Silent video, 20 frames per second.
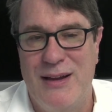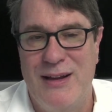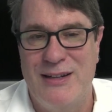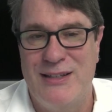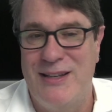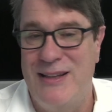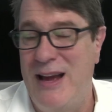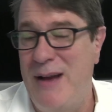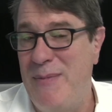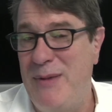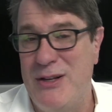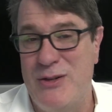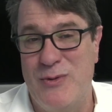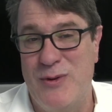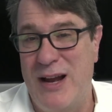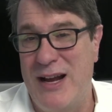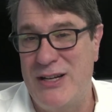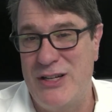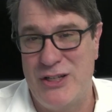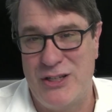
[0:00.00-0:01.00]
So that means we're
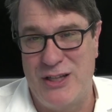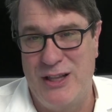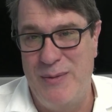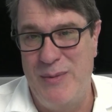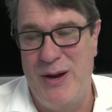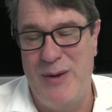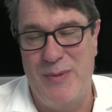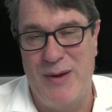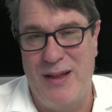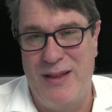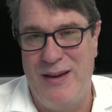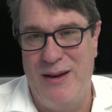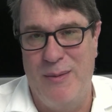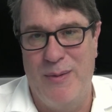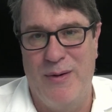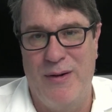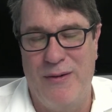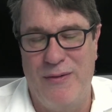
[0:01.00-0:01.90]
not just limited by the number